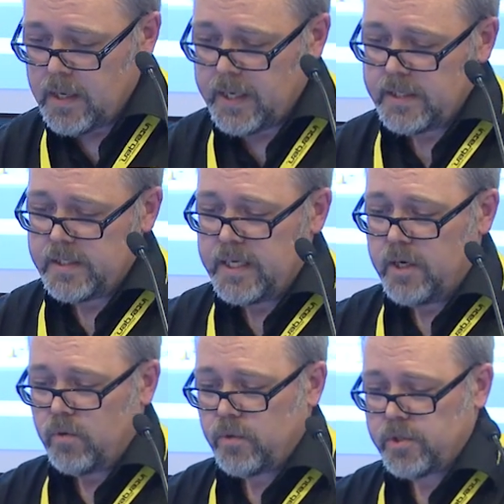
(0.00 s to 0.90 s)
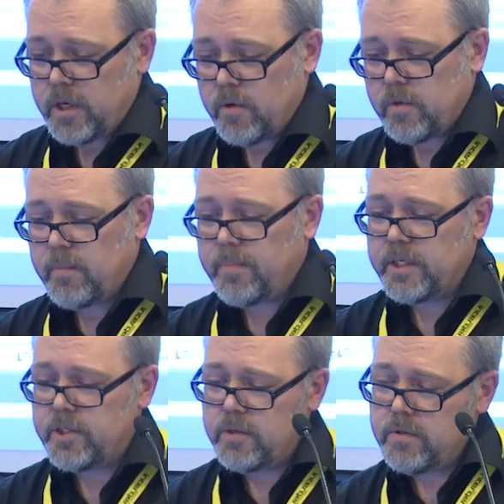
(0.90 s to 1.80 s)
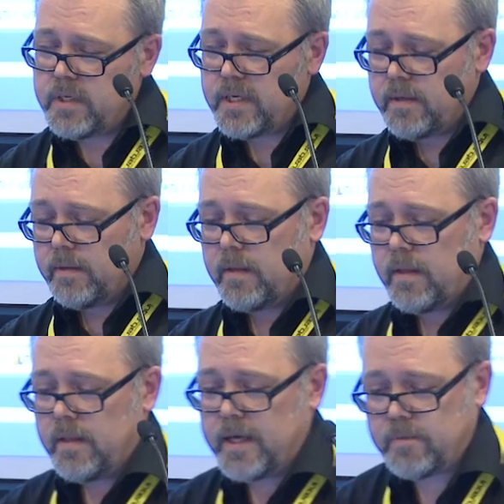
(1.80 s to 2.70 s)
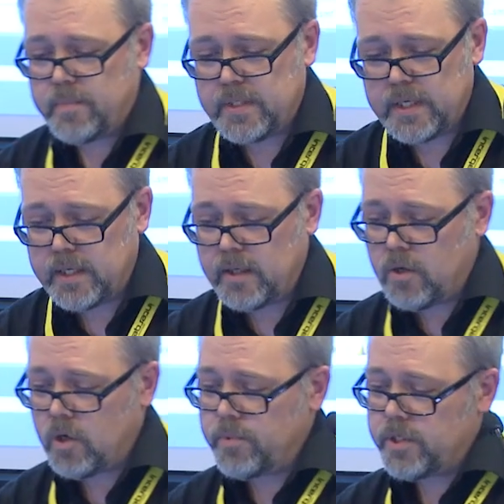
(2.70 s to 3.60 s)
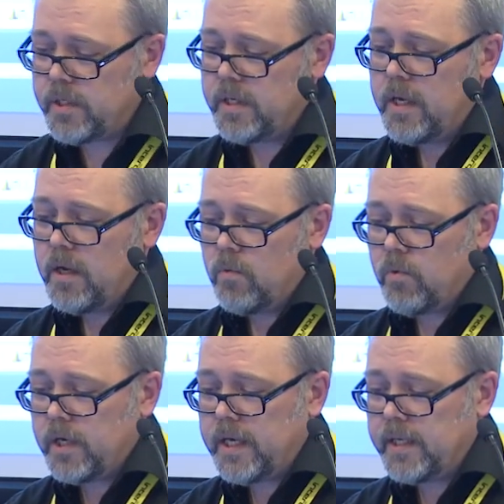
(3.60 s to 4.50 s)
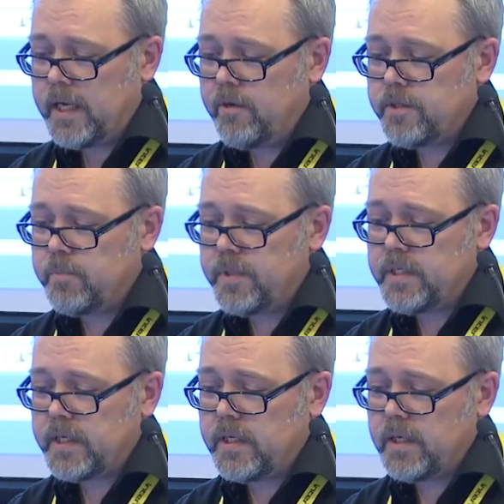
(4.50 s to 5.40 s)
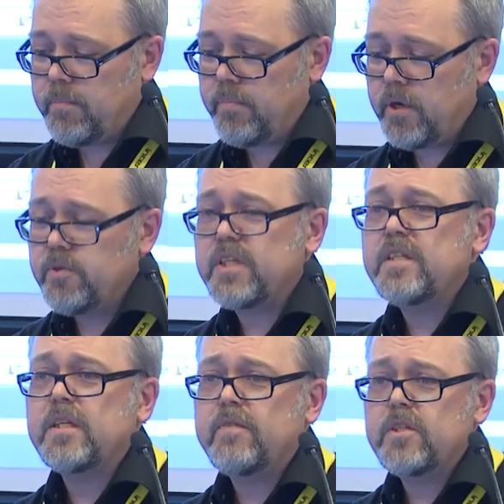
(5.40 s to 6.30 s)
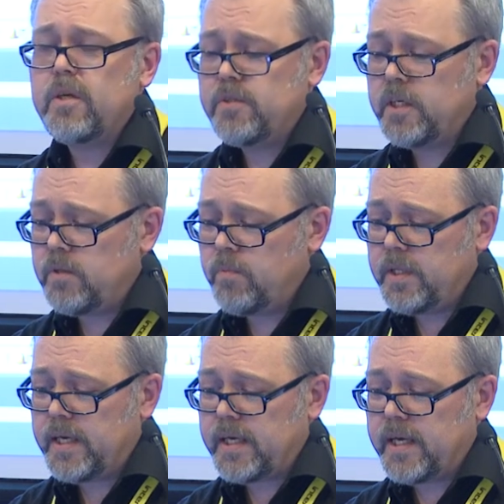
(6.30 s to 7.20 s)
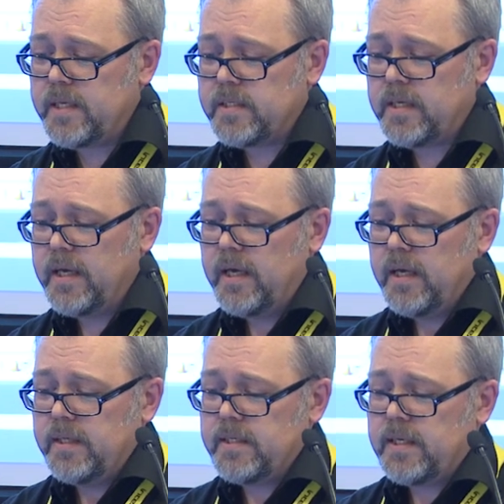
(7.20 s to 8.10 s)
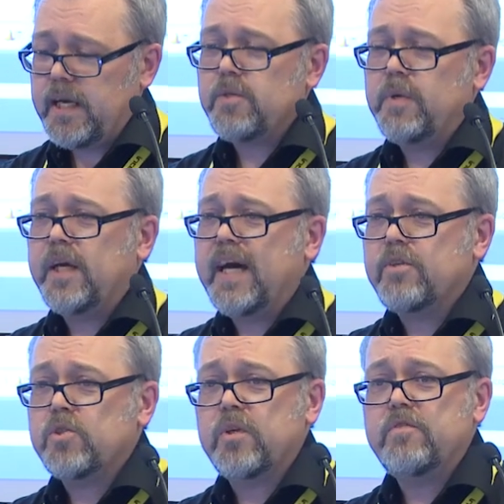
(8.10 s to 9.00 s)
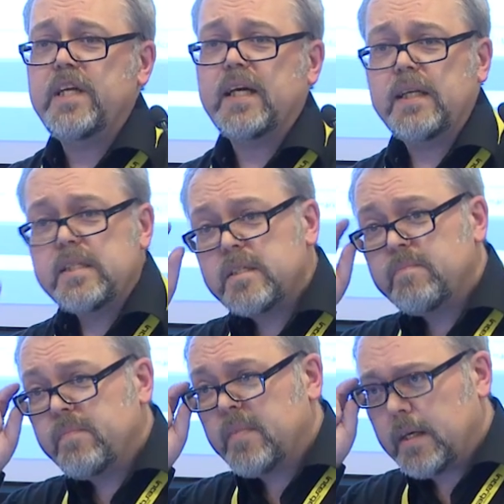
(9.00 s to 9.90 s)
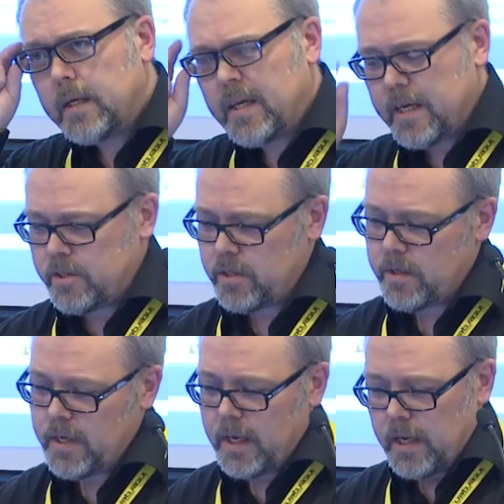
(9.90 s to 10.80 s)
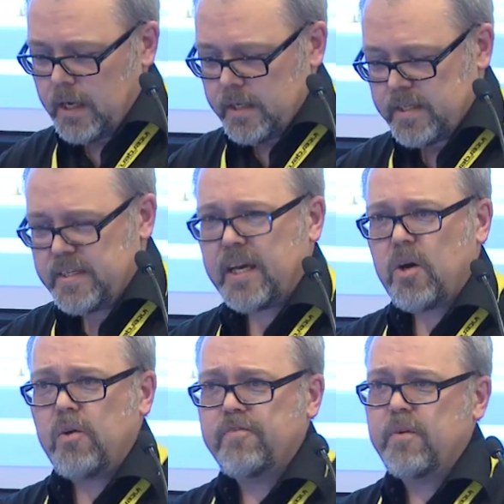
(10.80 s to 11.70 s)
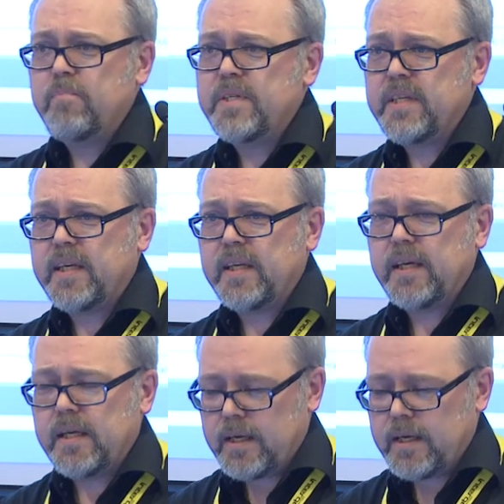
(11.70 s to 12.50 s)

I can see here also that by choosing that particular option, what I get here is a particular process that I've associated with that case. This allows me to have a sort of checklist to tick off particular